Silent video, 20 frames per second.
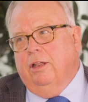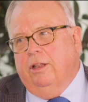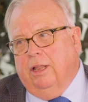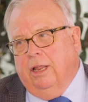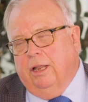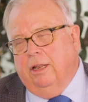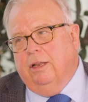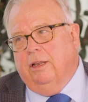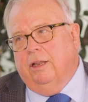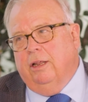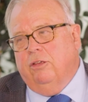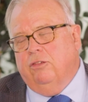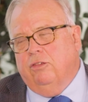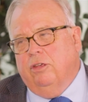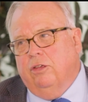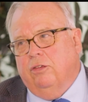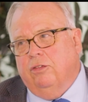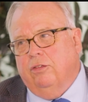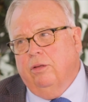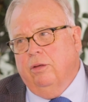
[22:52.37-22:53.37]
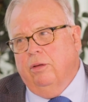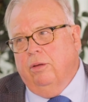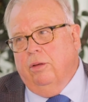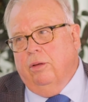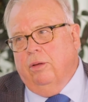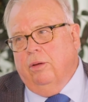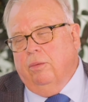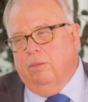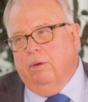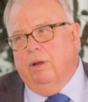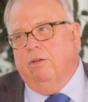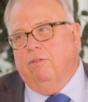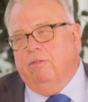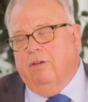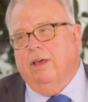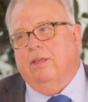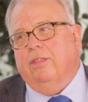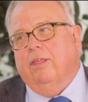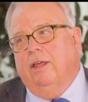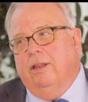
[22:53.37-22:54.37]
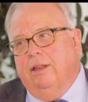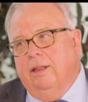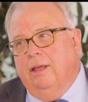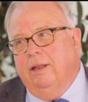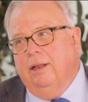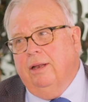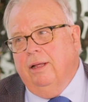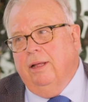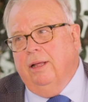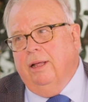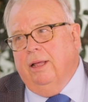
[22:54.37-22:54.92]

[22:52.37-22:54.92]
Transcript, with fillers: didn't exist, when in fact they did.